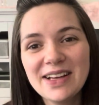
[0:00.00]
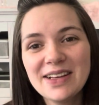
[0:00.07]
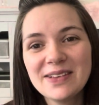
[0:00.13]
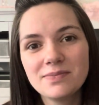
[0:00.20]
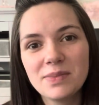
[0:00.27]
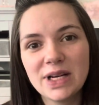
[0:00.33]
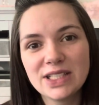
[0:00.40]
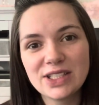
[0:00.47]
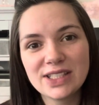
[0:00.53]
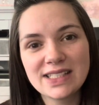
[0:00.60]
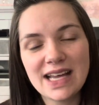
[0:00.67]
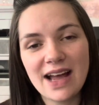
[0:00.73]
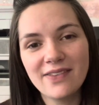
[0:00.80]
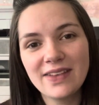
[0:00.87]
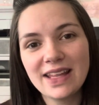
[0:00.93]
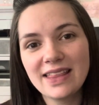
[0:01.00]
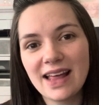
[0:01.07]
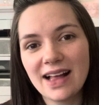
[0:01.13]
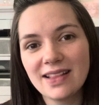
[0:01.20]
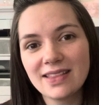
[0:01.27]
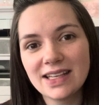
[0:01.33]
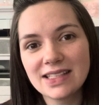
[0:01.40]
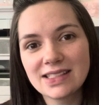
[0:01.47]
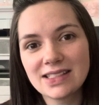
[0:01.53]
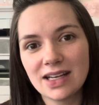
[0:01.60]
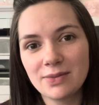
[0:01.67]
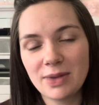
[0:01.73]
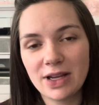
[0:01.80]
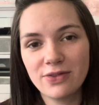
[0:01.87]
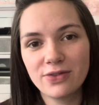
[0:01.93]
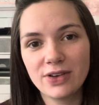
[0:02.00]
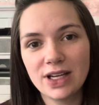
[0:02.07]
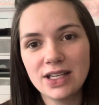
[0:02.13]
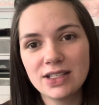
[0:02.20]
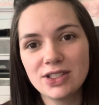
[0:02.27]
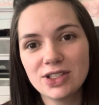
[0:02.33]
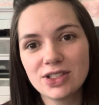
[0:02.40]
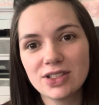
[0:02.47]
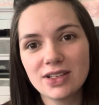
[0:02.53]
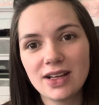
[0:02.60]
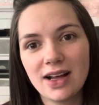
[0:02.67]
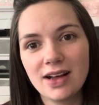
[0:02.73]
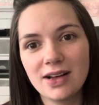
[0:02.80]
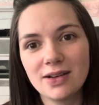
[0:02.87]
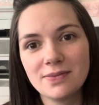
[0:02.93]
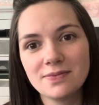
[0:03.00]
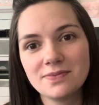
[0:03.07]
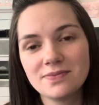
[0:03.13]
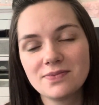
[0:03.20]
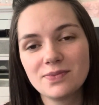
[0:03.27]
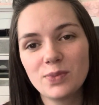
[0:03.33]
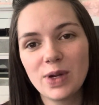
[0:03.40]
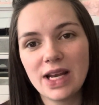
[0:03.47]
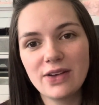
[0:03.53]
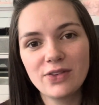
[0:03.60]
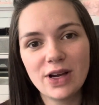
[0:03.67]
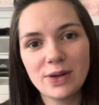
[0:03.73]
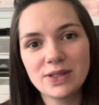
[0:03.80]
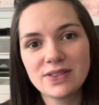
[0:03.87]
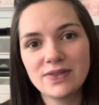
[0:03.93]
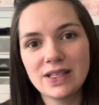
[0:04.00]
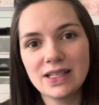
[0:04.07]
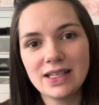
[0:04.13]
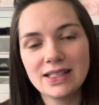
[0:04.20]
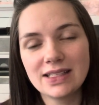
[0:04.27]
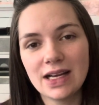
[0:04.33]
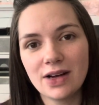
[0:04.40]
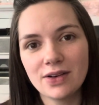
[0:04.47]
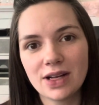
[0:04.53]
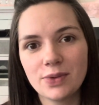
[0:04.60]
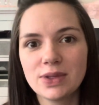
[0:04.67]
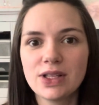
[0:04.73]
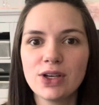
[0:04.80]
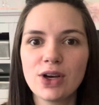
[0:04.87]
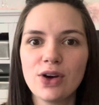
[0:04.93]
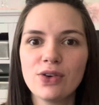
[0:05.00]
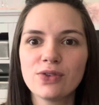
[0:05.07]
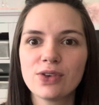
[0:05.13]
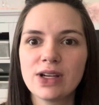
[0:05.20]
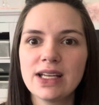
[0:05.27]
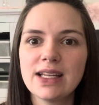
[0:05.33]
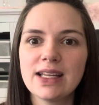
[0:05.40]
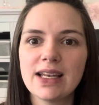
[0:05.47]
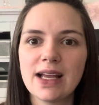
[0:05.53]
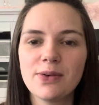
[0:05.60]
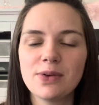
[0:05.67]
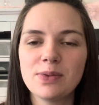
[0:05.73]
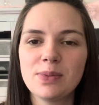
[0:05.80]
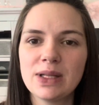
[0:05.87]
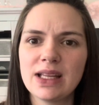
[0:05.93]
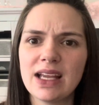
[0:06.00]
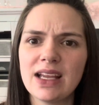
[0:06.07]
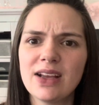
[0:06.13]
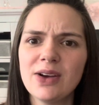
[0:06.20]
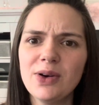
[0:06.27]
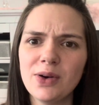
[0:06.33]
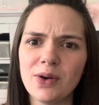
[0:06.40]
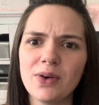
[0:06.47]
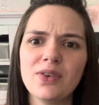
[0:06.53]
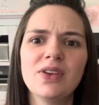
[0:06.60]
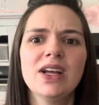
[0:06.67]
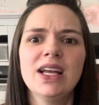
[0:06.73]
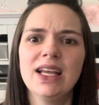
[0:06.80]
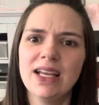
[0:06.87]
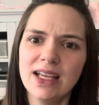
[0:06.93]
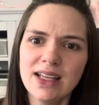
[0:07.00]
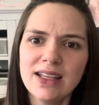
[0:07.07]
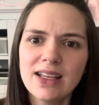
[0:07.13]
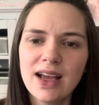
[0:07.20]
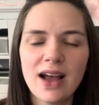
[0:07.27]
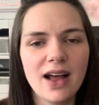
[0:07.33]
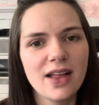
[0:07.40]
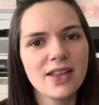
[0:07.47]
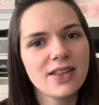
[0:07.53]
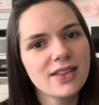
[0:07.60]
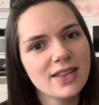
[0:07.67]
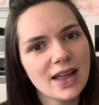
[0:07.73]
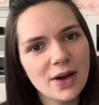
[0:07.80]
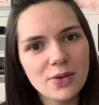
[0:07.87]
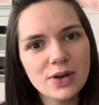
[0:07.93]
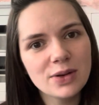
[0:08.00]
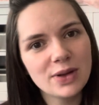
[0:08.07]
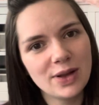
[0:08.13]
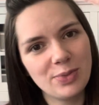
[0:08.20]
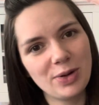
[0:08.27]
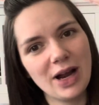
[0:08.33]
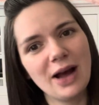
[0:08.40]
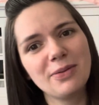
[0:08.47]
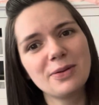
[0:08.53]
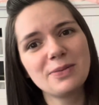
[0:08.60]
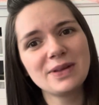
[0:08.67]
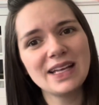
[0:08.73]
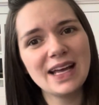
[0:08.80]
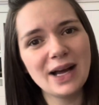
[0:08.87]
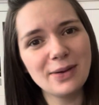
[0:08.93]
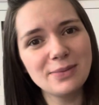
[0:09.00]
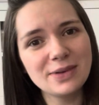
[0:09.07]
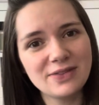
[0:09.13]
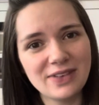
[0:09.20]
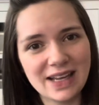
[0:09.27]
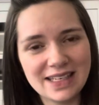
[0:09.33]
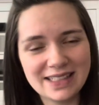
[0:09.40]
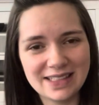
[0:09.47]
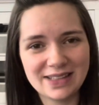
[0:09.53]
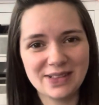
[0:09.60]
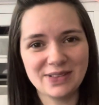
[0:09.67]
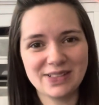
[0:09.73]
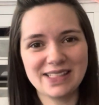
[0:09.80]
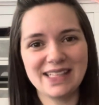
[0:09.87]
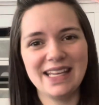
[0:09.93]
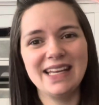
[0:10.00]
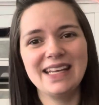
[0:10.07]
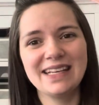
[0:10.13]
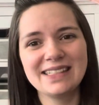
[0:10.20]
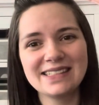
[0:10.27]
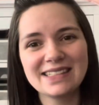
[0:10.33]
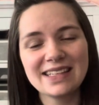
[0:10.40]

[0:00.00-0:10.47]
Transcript: but just having that list on my fridge, whenever I was feeling down, I would look over it and I would be like, oh yeah, that would probably help if I did those things.